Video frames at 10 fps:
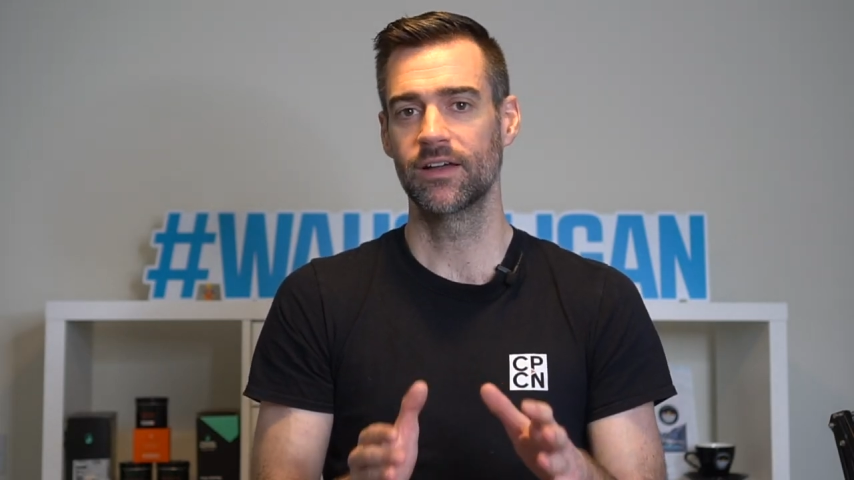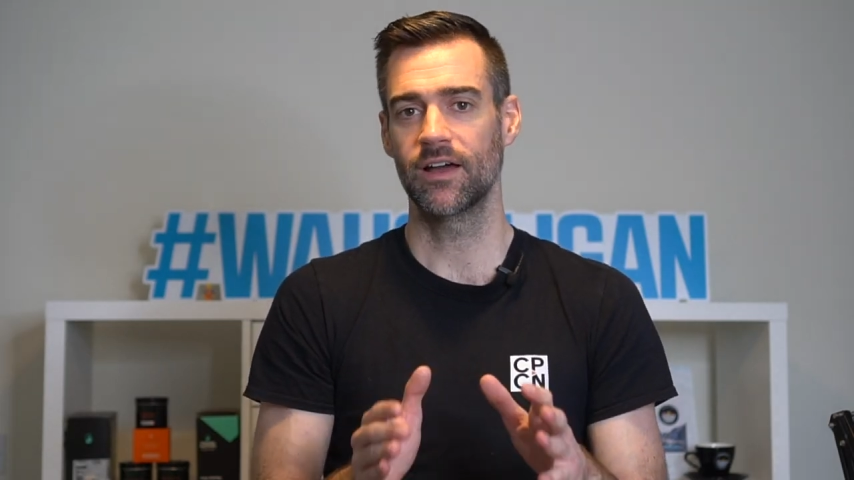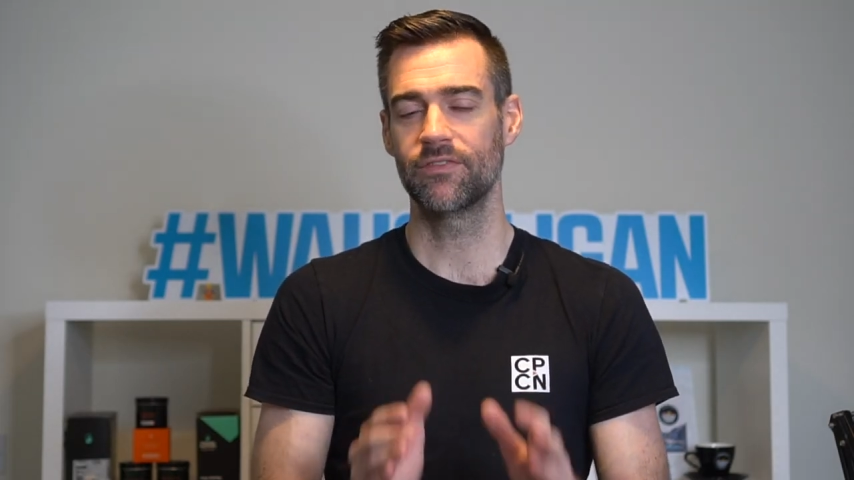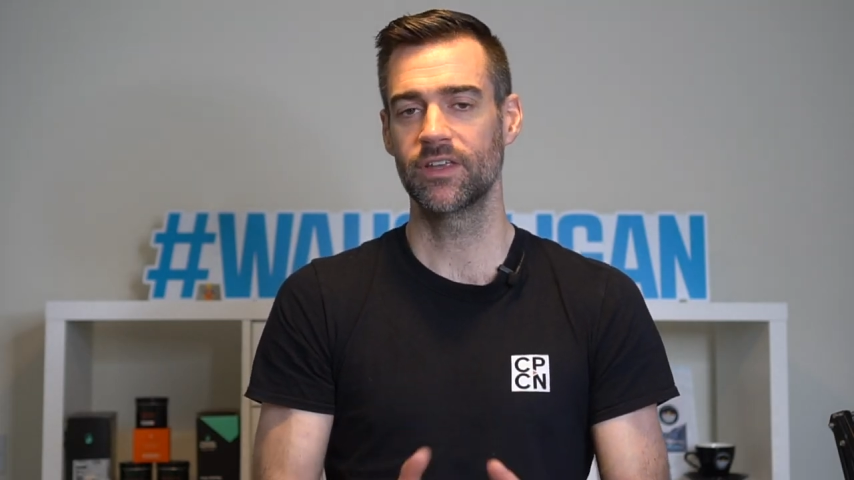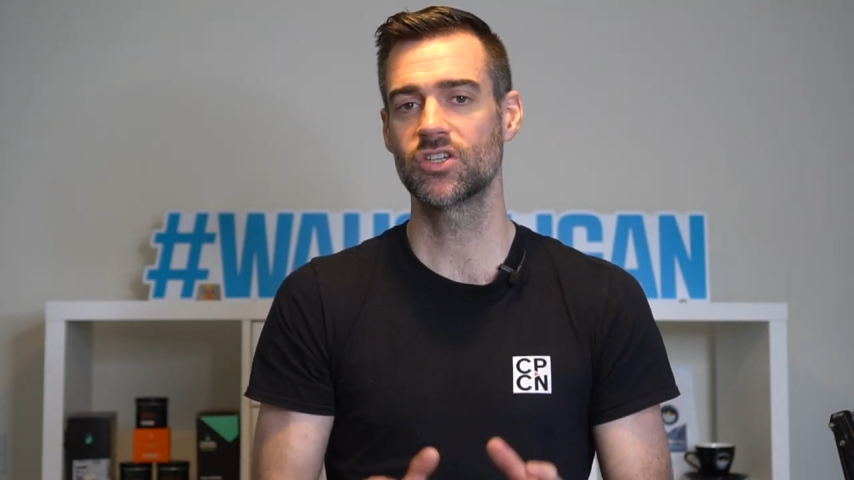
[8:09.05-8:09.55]

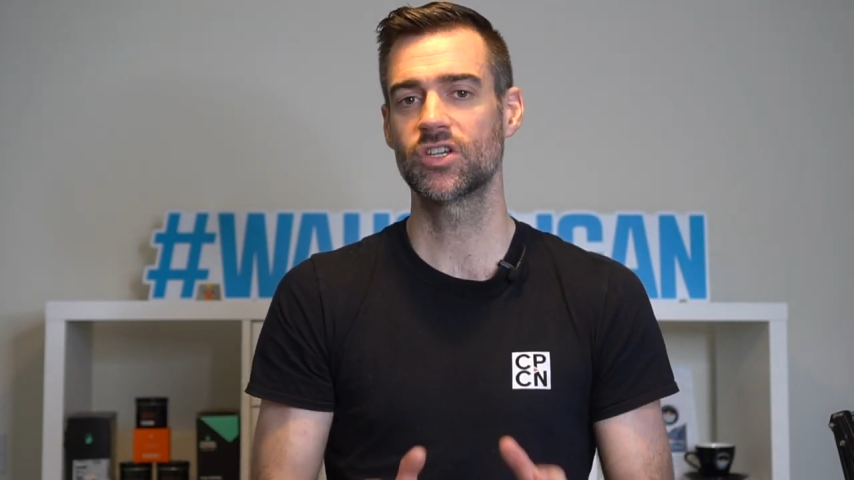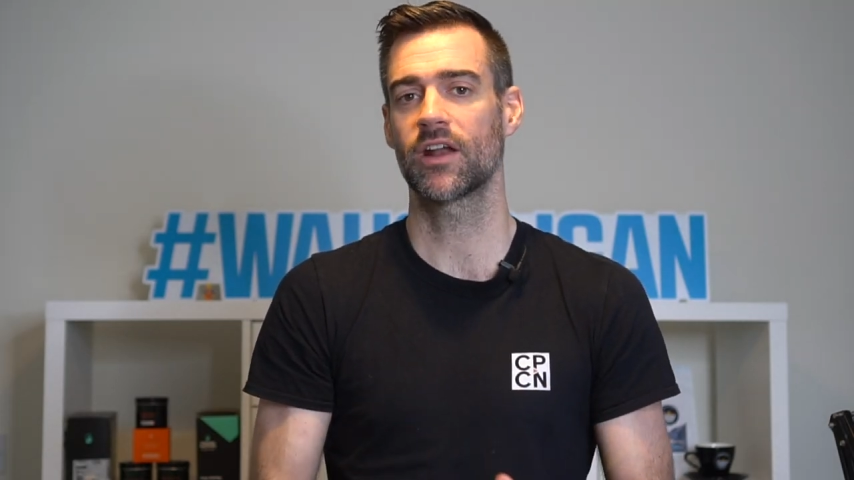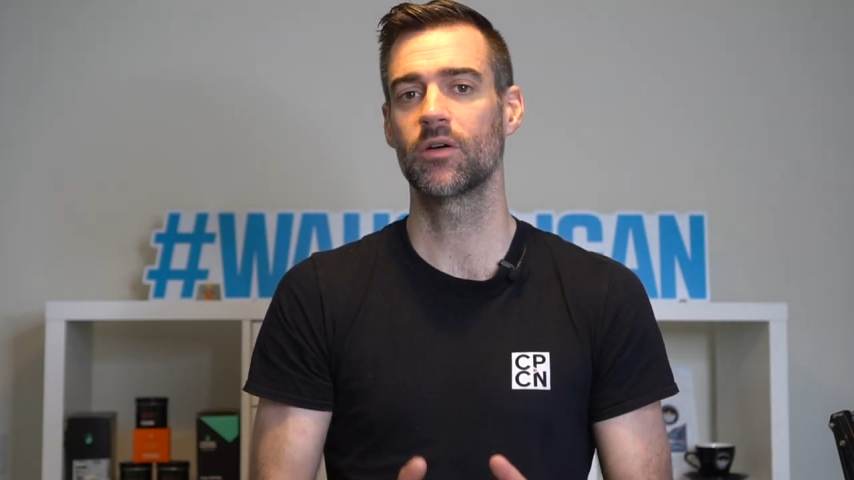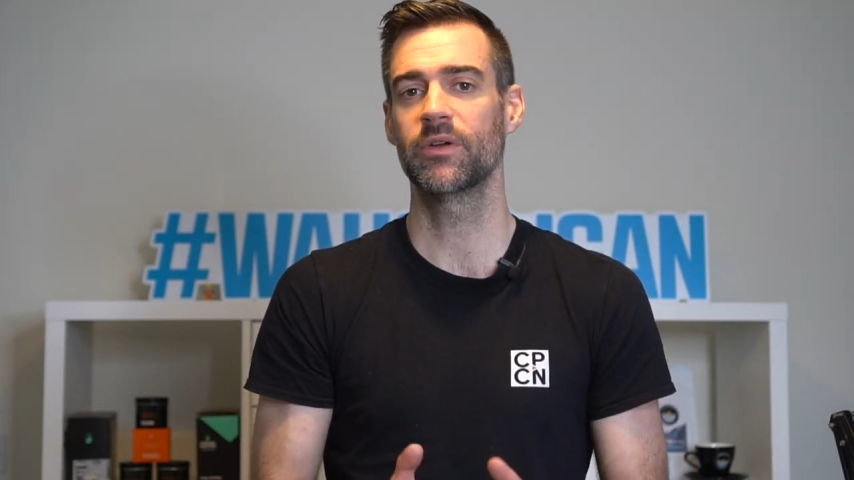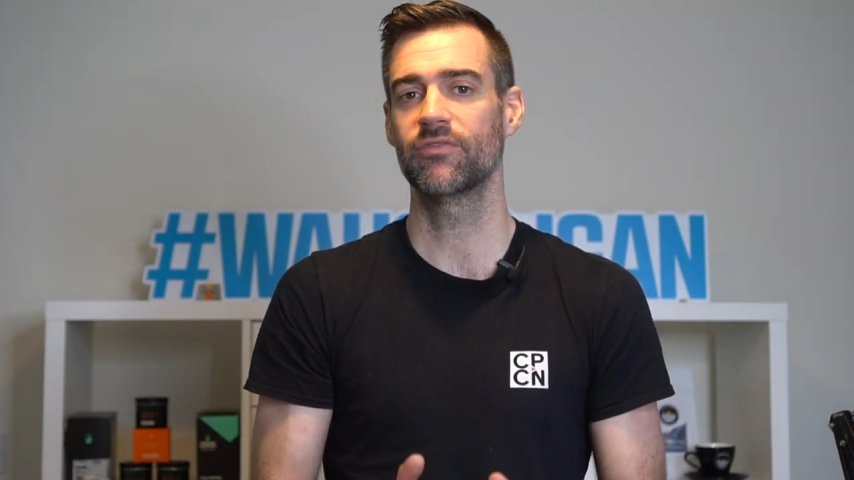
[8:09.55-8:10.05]
of this
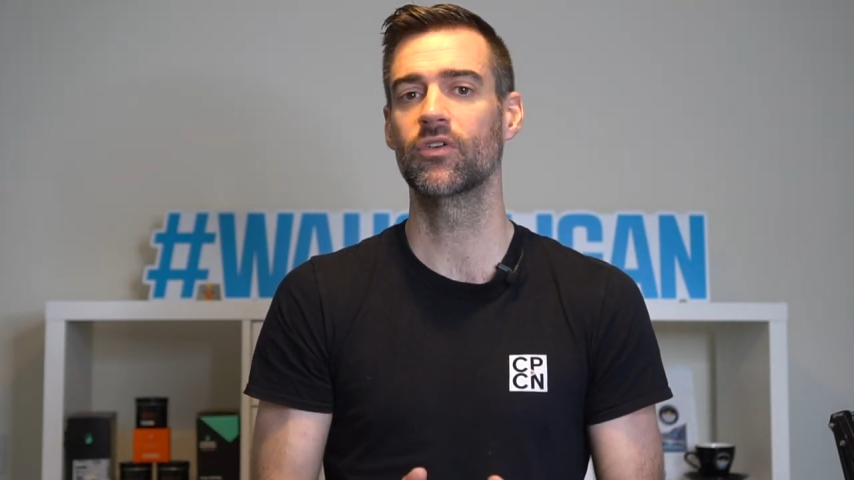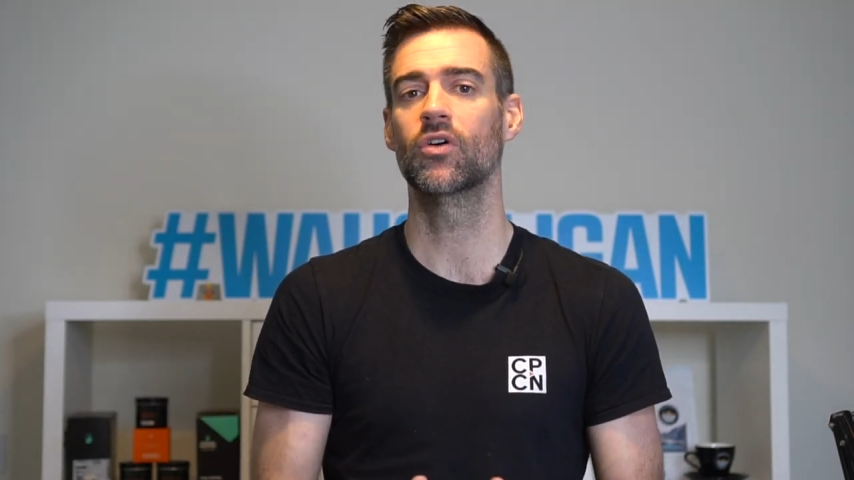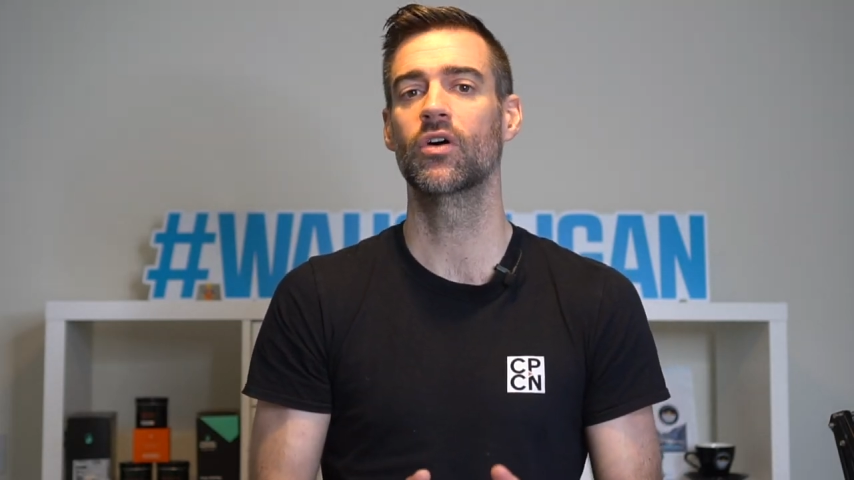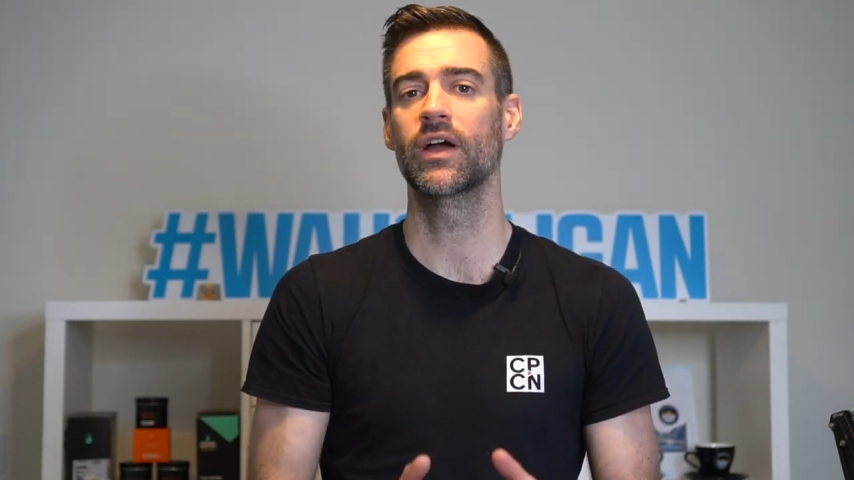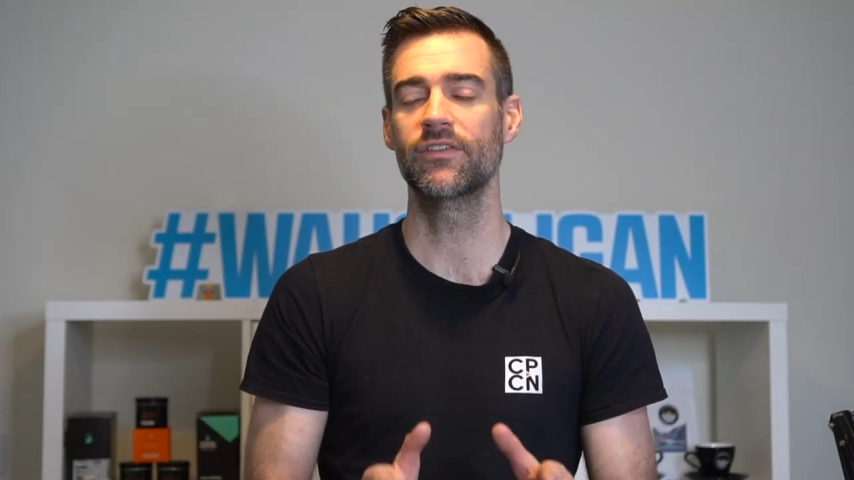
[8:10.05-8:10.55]
channel before,